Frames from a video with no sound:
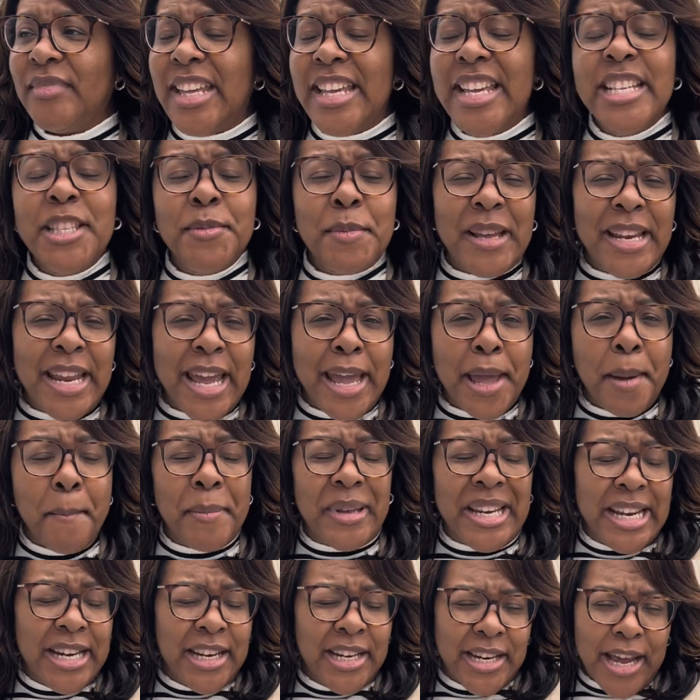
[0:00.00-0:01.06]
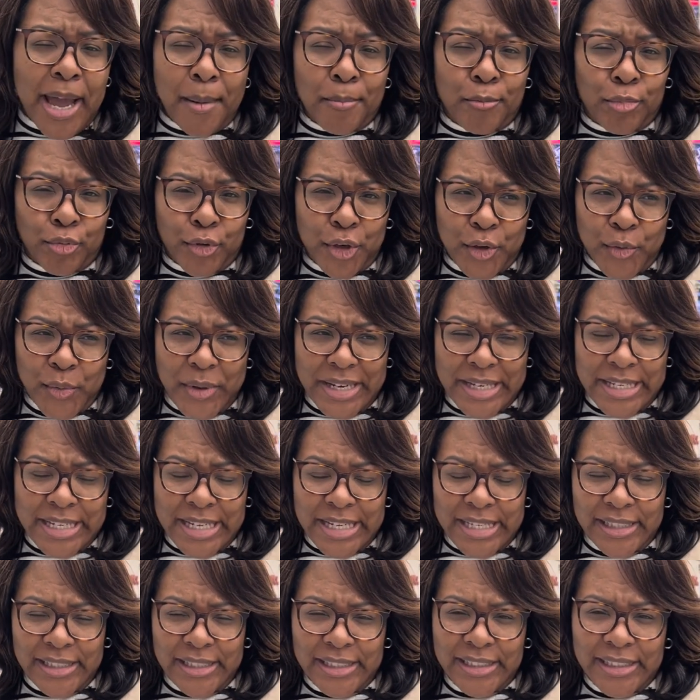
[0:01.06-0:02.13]
It's my name, Bonita
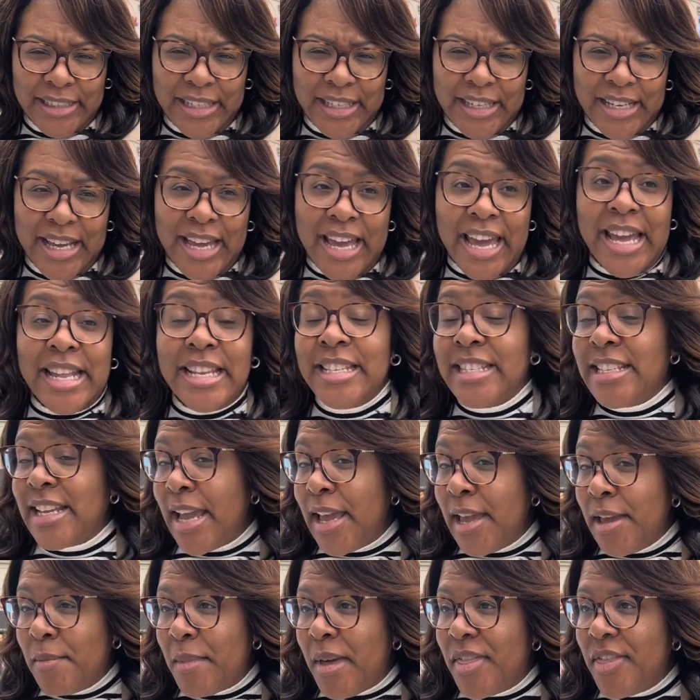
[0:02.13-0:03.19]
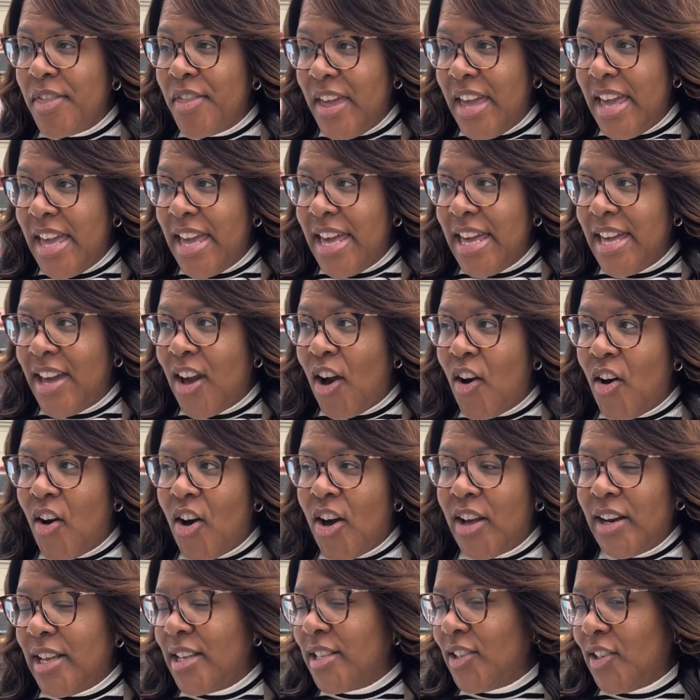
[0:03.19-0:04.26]
Brewington, and same thing
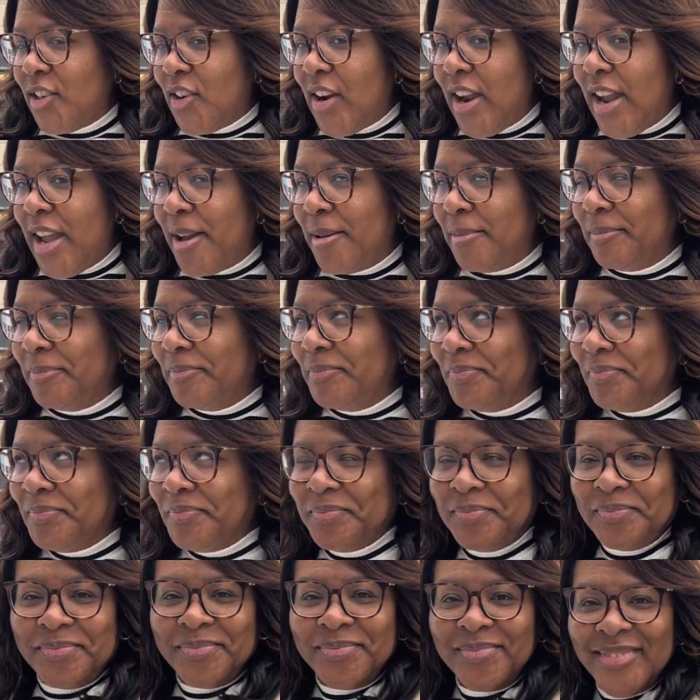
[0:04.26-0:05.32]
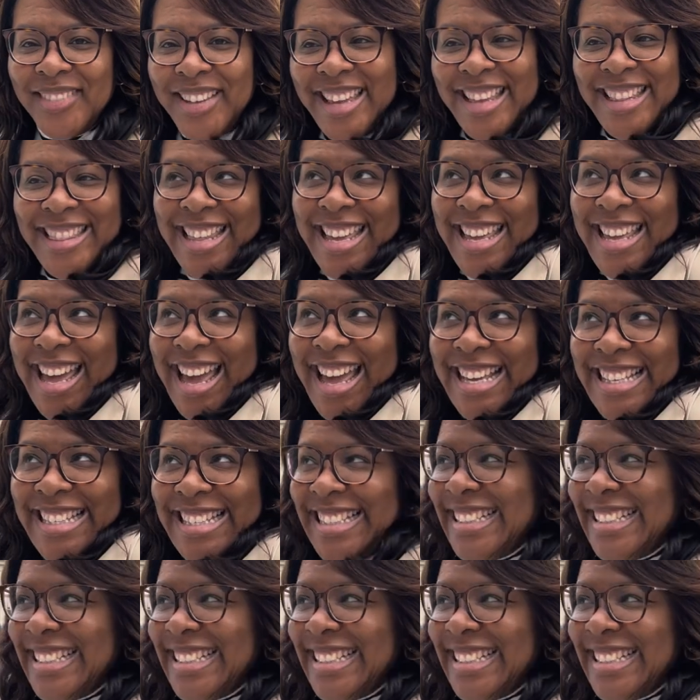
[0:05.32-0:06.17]
on Instagram. Hey guys.